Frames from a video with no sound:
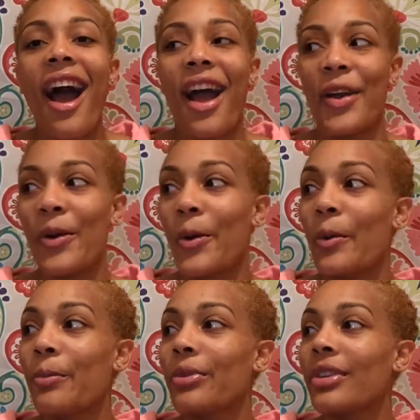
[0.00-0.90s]
I
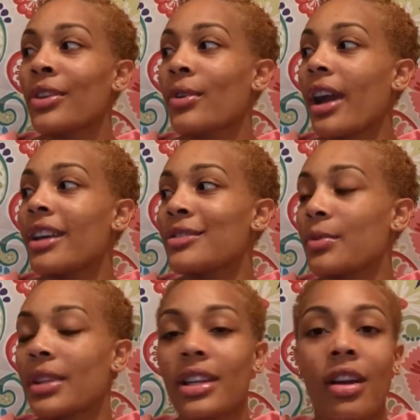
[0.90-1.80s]
hope you guys
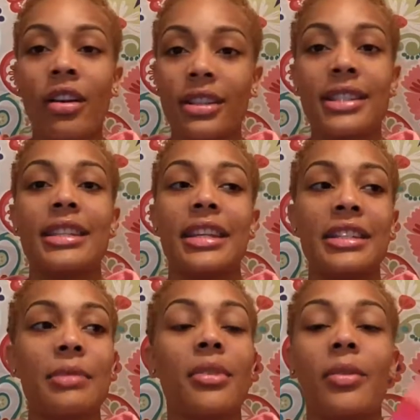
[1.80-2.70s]
really are listening
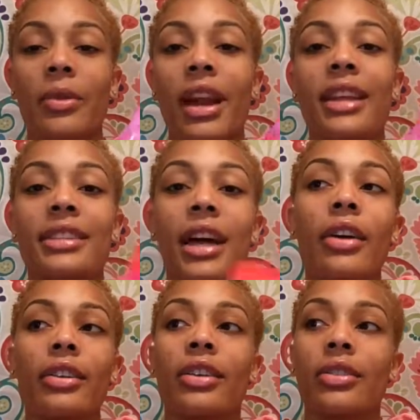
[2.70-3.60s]
to me when I
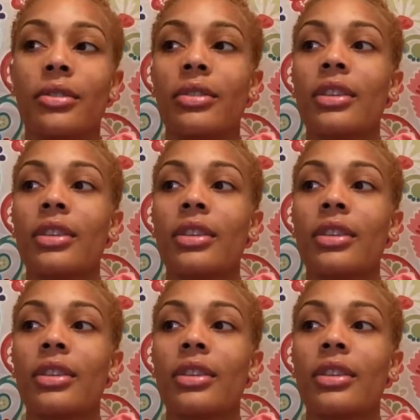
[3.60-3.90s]
tell you